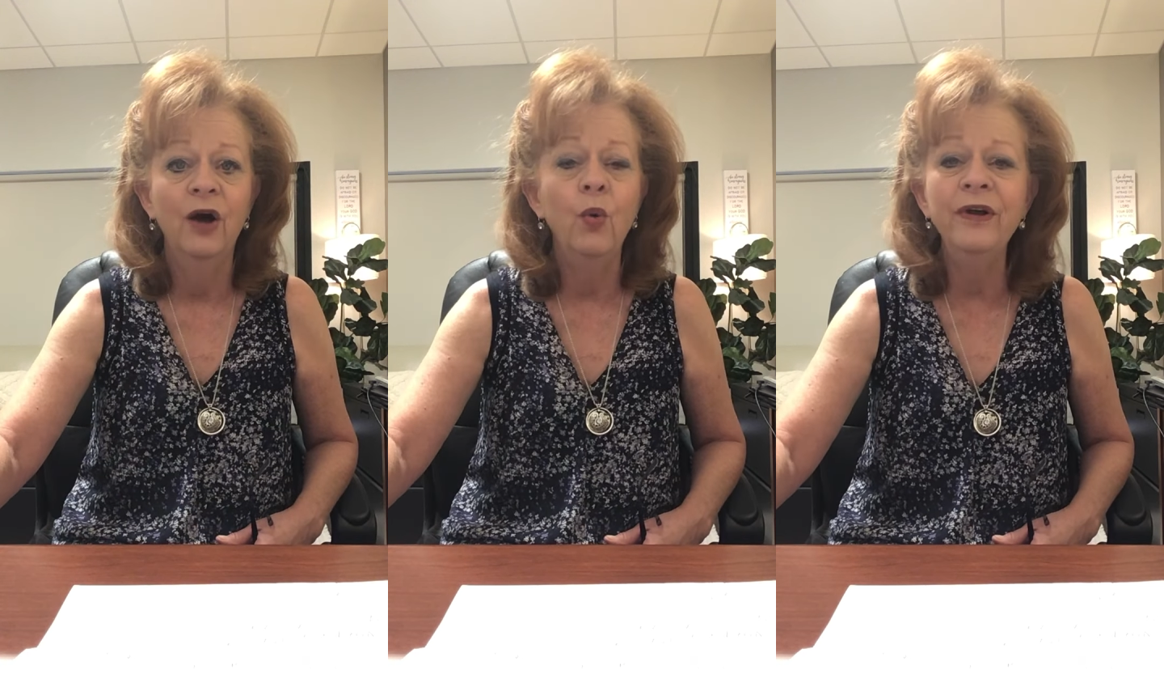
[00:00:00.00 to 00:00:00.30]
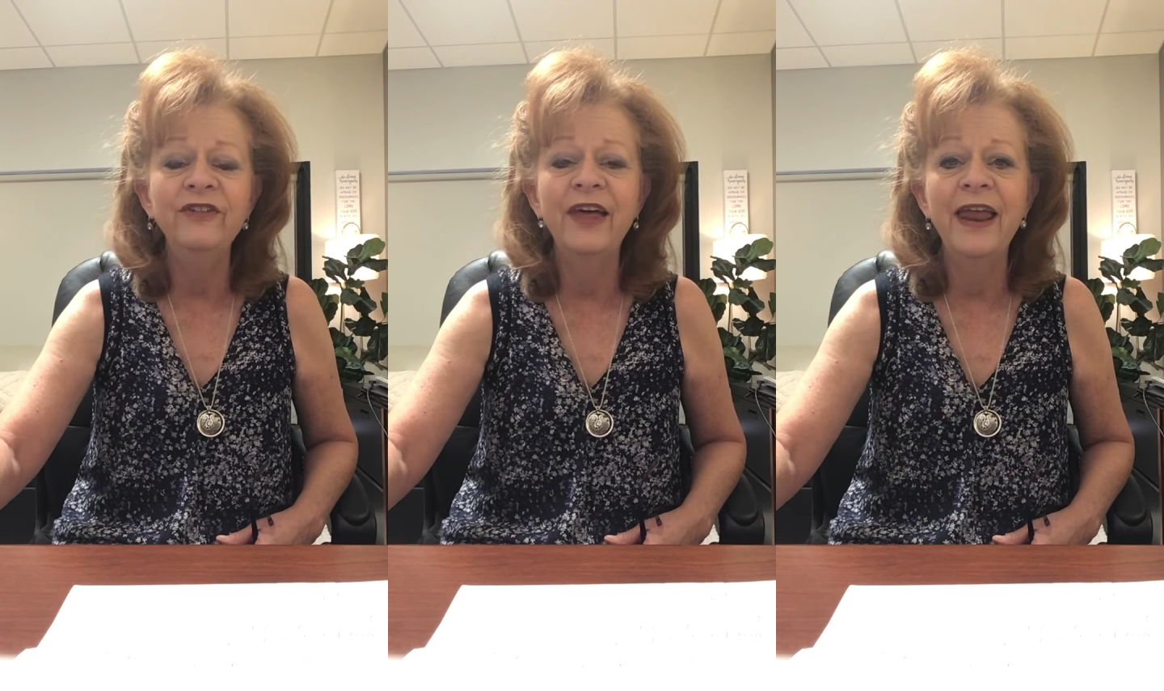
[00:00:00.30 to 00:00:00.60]
Well,
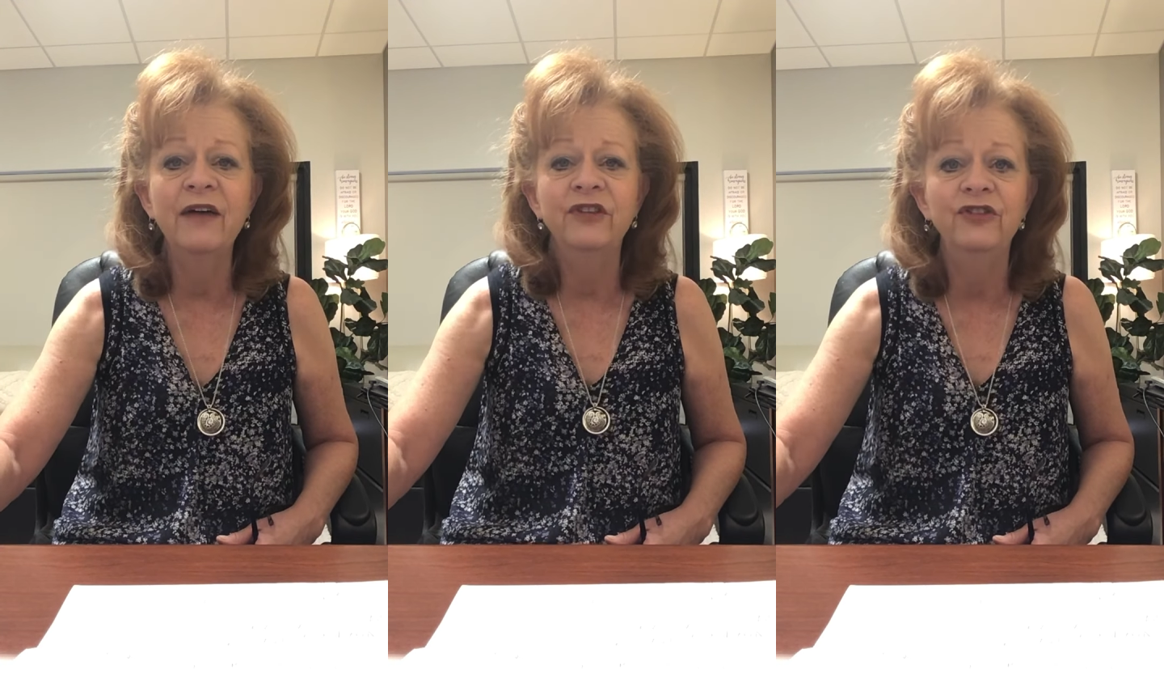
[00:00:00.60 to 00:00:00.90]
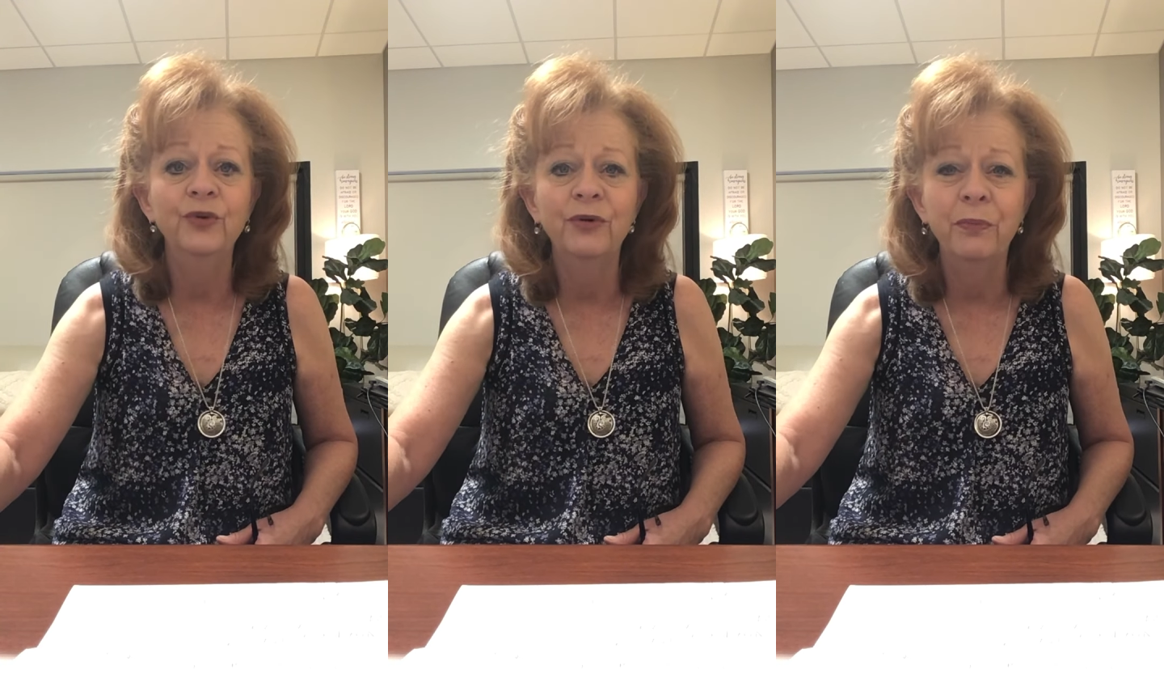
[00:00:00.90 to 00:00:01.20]
what does that have to
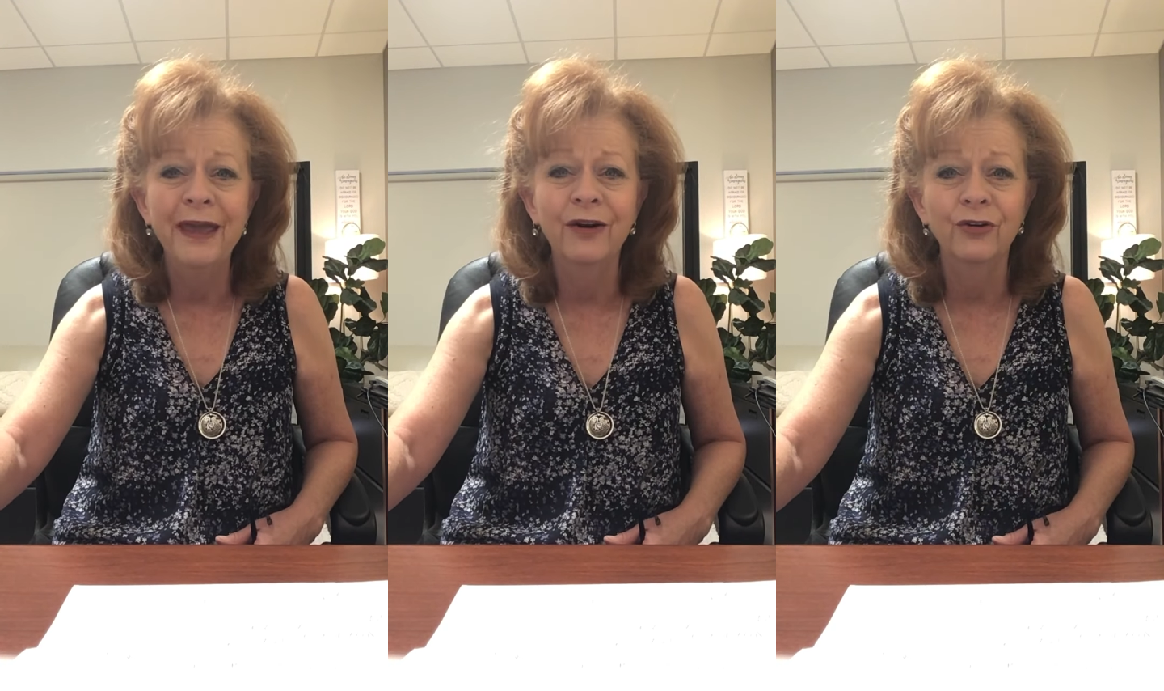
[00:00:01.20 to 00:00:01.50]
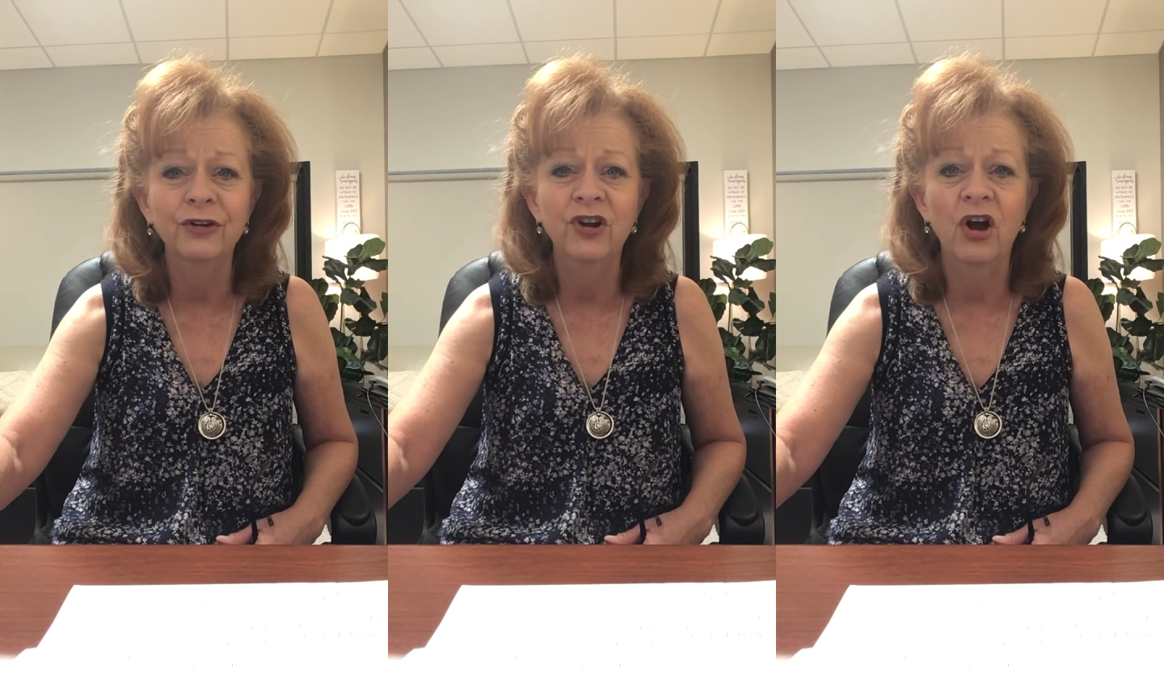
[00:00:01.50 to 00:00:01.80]
do with being a
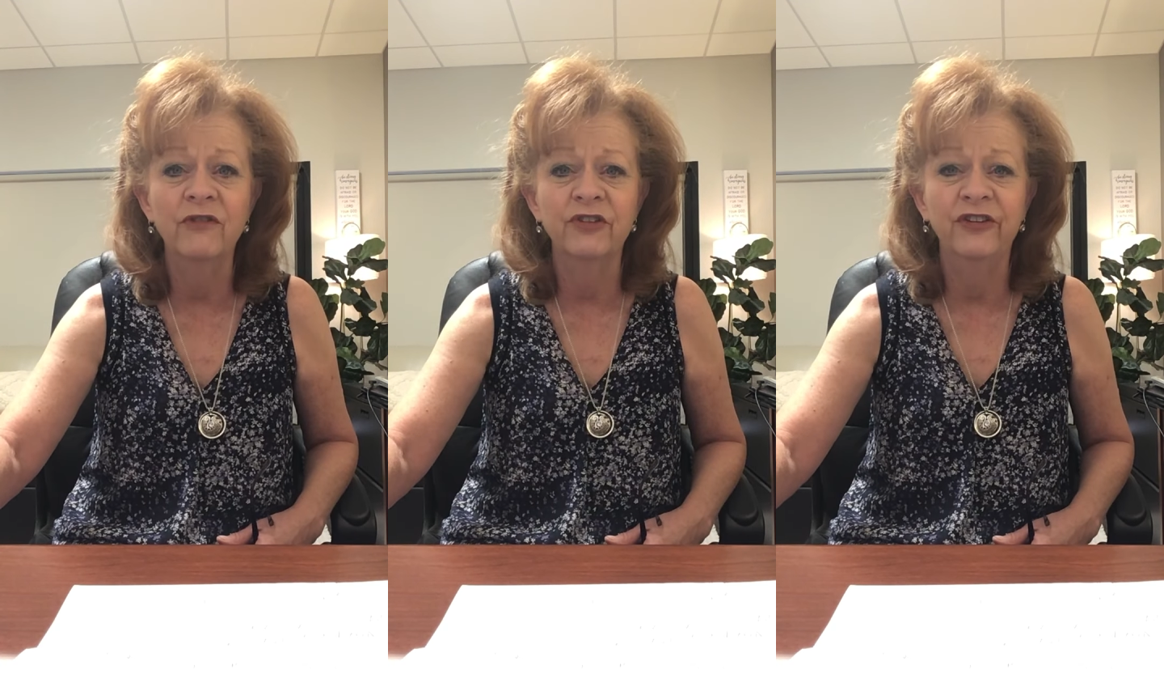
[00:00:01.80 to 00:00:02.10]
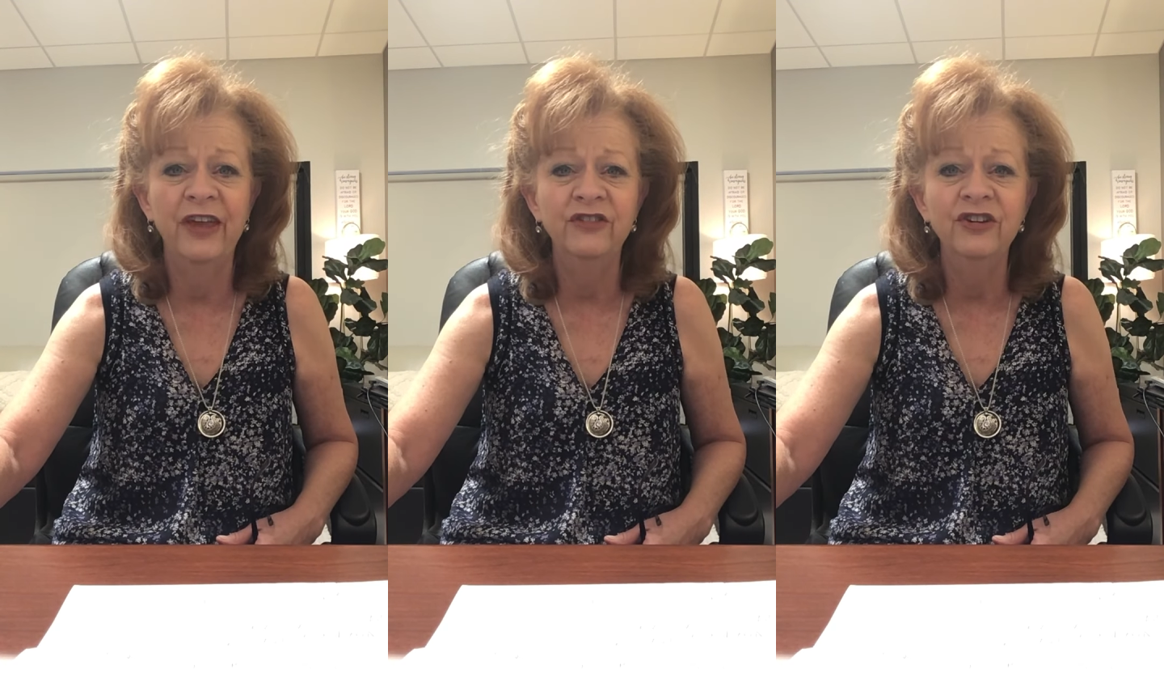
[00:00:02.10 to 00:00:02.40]
good
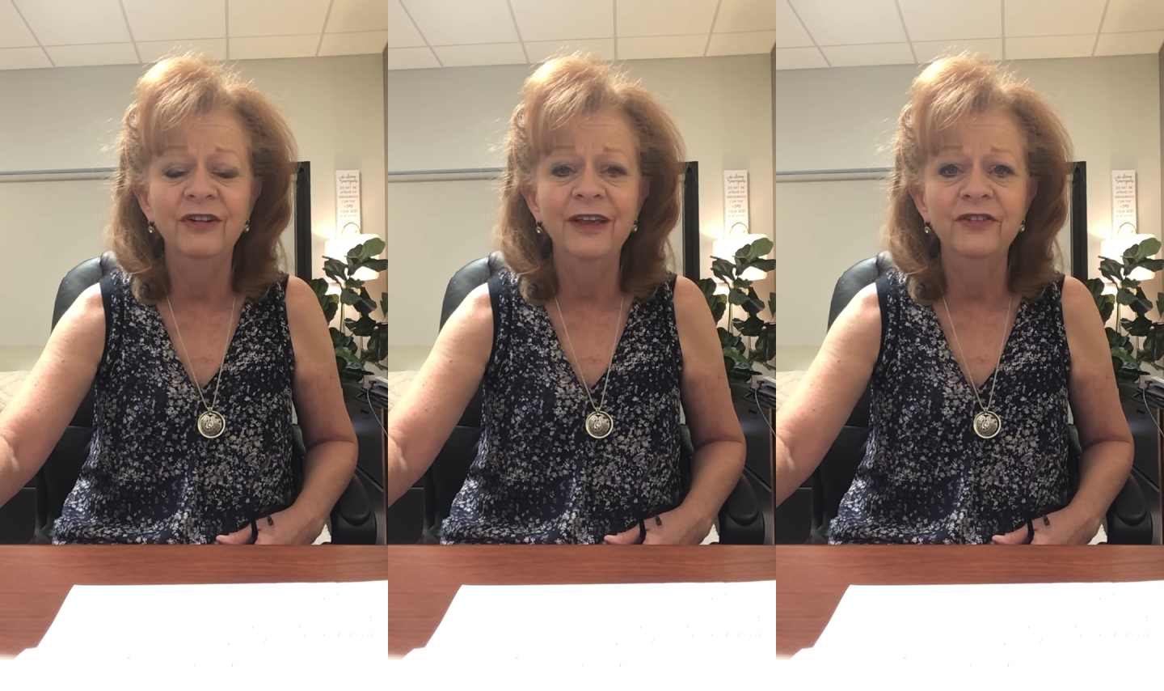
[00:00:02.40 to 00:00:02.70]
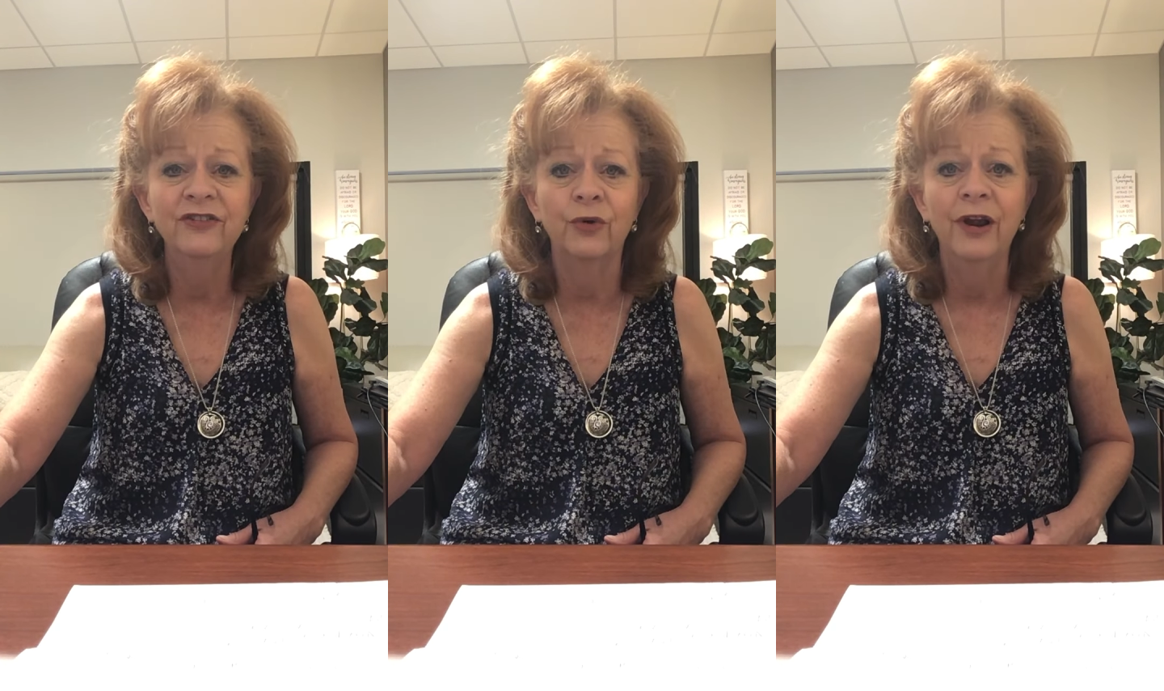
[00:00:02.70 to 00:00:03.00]
conversationalist